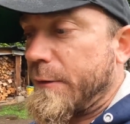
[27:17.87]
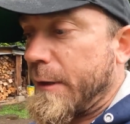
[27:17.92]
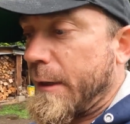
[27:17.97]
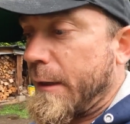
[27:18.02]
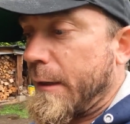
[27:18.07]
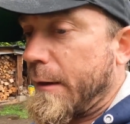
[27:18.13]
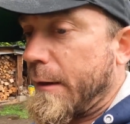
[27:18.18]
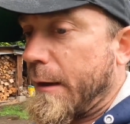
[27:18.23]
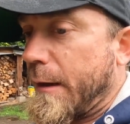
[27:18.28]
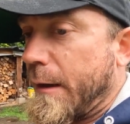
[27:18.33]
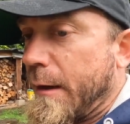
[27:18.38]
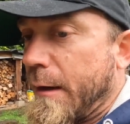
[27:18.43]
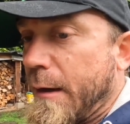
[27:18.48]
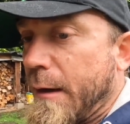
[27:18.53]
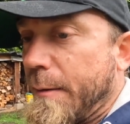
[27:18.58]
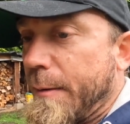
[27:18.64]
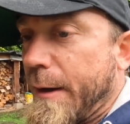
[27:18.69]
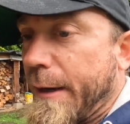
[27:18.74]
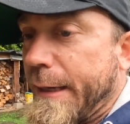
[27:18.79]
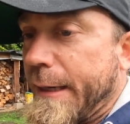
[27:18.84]
And
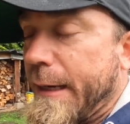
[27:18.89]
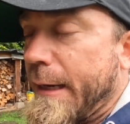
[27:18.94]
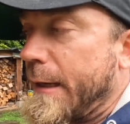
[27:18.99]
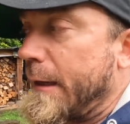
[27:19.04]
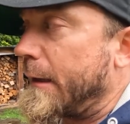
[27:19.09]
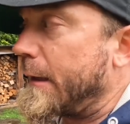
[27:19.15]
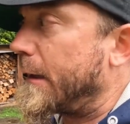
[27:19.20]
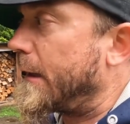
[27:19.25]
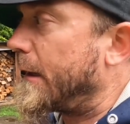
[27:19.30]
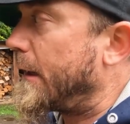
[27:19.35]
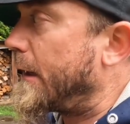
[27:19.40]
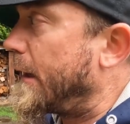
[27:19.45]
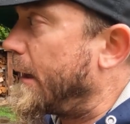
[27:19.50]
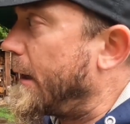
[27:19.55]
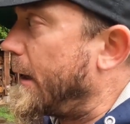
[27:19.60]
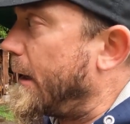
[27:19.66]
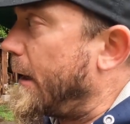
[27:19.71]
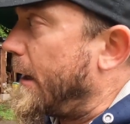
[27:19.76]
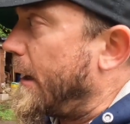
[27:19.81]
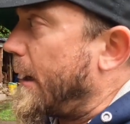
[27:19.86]
again,
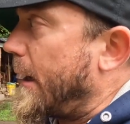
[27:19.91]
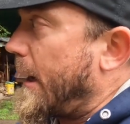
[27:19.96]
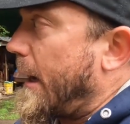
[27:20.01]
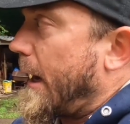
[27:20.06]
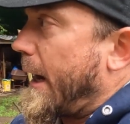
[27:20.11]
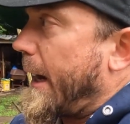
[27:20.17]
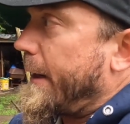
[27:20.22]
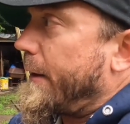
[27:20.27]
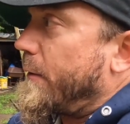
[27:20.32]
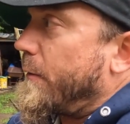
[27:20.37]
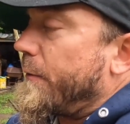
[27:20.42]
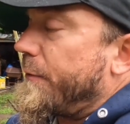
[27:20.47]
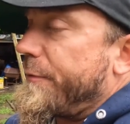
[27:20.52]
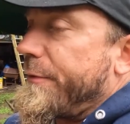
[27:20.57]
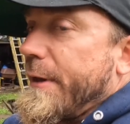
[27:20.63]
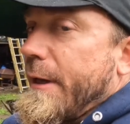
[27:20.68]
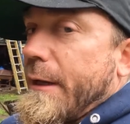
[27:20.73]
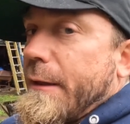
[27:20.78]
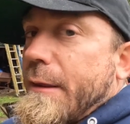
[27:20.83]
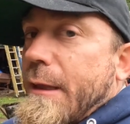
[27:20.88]
I don't
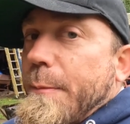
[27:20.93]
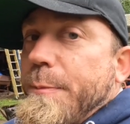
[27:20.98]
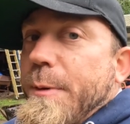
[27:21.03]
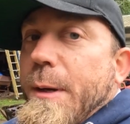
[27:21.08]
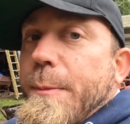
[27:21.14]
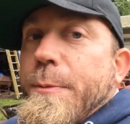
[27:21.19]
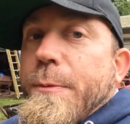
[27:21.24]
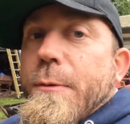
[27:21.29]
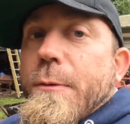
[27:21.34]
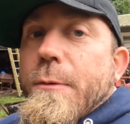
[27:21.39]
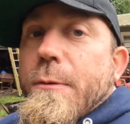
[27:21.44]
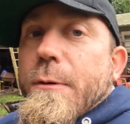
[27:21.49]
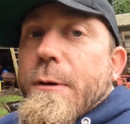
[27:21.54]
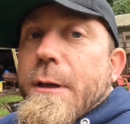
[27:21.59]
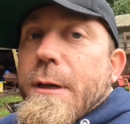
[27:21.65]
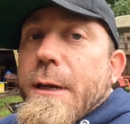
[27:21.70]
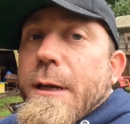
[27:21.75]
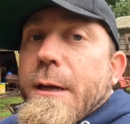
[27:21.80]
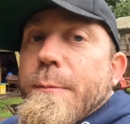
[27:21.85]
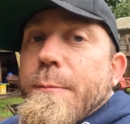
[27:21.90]
think that people
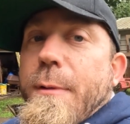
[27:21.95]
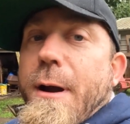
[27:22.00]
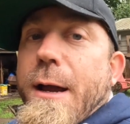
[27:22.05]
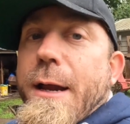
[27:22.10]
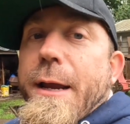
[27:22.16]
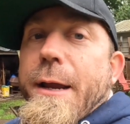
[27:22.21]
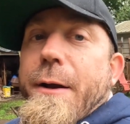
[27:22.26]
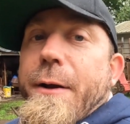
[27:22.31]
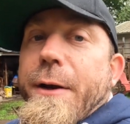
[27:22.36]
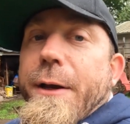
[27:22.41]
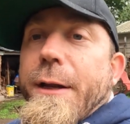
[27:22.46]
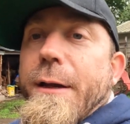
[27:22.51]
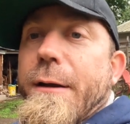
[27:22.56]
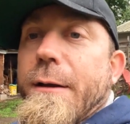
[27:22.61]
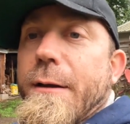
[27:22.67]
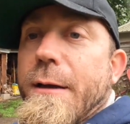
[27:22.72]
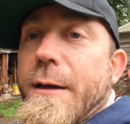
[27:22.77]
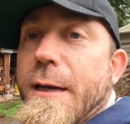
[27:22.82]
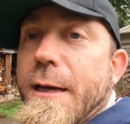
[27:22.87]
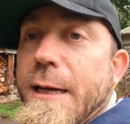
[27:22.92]
in my
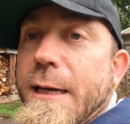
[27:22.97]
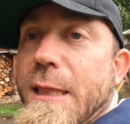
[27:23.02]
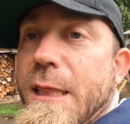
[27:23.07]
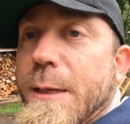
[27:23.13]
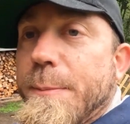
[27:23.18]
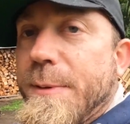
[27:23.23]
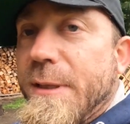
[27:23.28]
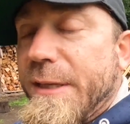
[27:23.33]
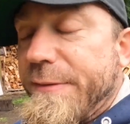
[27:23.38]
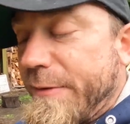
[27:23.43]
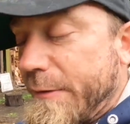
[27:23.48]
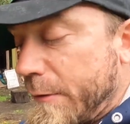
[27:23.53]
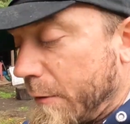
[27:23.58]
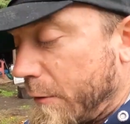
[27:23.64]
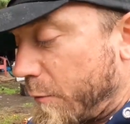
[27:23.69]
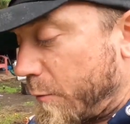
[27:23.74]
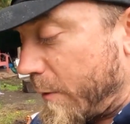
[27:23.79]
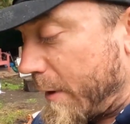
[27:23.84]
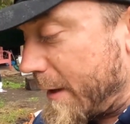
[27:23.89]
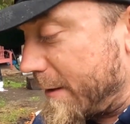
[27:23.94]
area in the Pacific
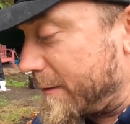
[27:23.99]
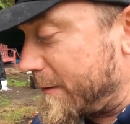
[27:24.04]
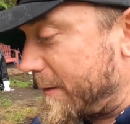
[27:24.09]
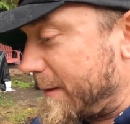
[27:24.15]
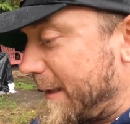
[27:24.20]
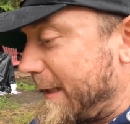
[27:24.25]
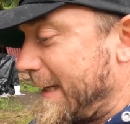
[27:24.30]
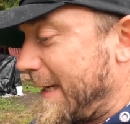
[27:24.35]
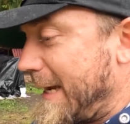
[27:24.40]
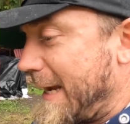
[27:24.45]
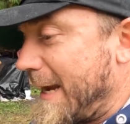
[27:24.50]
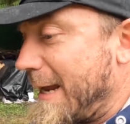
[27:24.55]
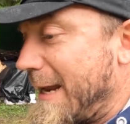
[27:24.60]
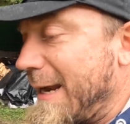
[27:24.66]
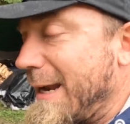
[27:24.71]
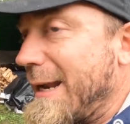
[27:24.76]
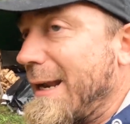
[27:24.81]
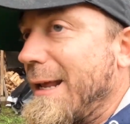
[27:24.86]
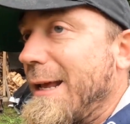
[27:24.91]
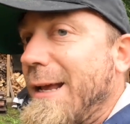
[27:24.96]
Northwest
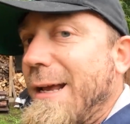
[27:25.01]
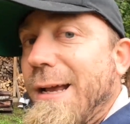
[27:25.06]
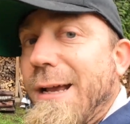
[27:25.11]
can